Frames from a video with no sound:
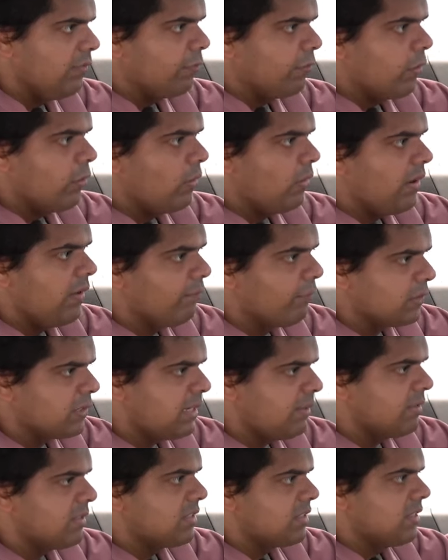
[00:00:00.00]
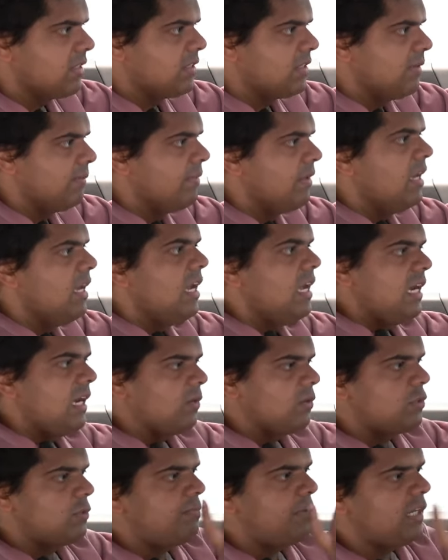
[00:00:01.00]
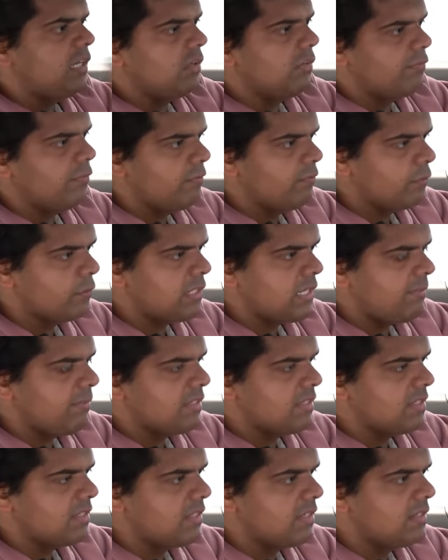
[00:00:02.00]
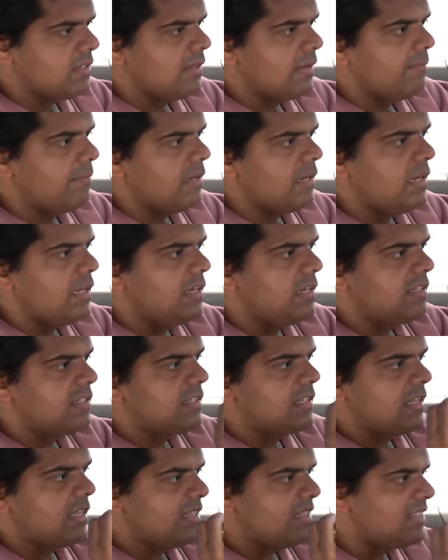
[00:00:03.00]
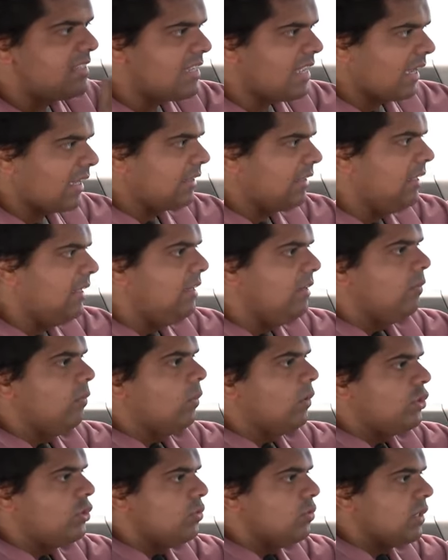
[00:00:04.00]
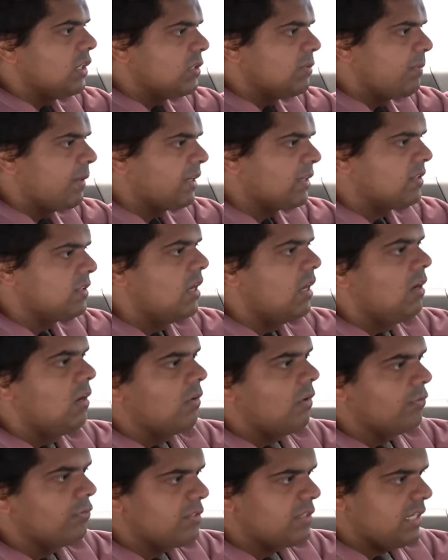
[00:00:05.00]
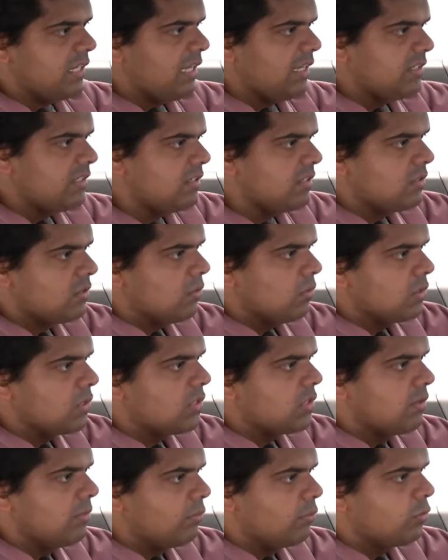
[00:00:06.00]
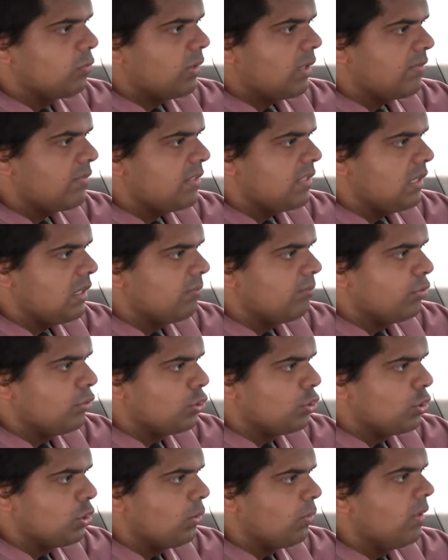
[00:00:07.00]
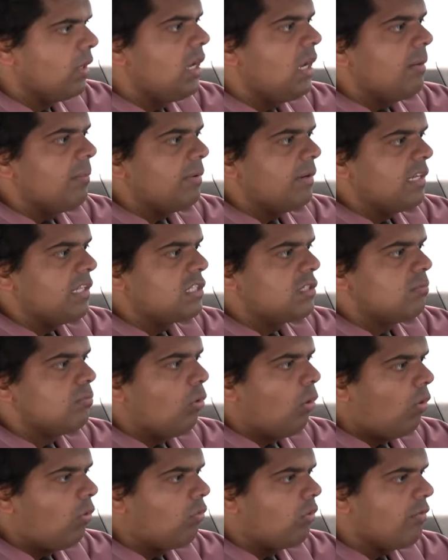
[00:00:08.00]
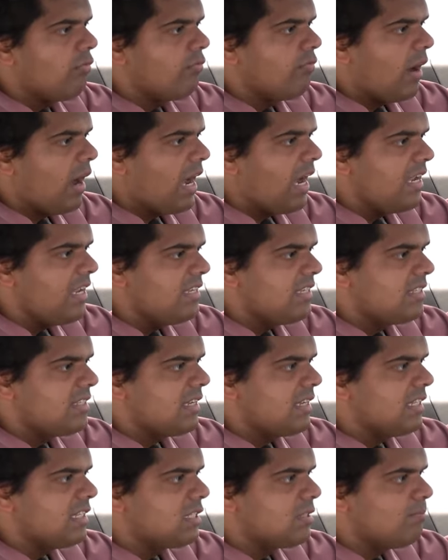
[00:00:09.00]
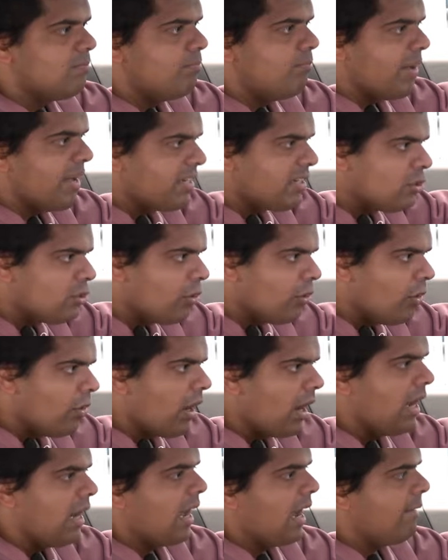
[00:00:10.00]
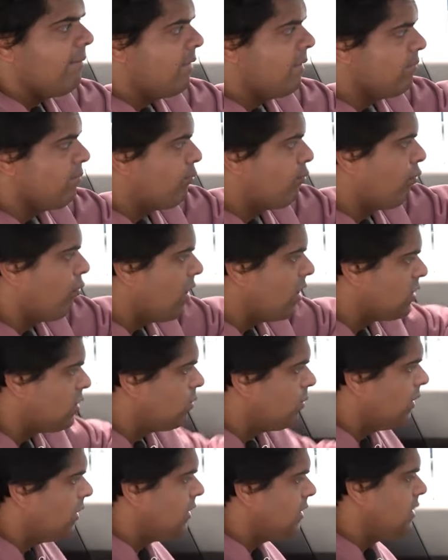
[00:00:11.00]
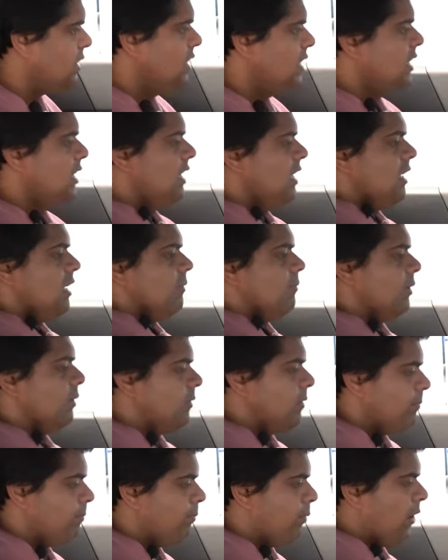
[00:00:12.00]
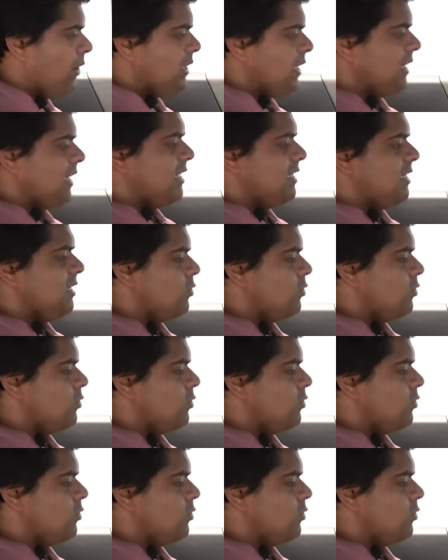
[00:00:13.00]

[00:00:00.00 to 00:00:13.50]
for your infotainment system. Now, speaking of infotainment system, it is exactly what you'd expect of Stellantis. So it's similar to what I've seen in Peugeot, but it's more revised. It's better, and I'm impressed with it. But the part that gets